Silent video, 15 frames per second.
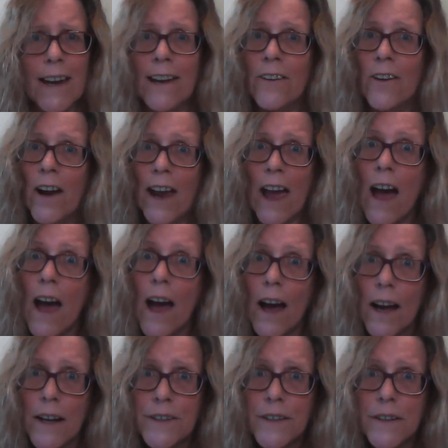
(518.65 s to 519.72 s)
and I
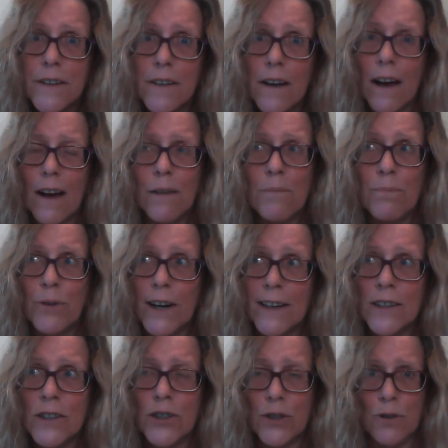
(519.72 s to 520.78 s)
had a
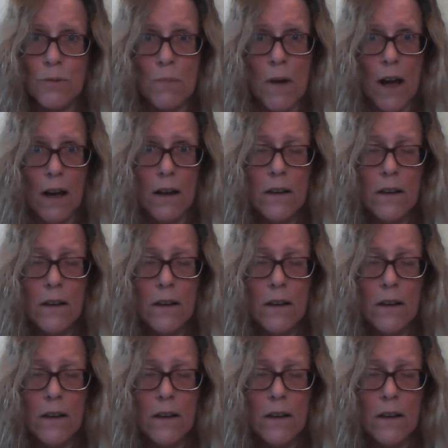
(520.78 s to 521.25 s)
brain tumor.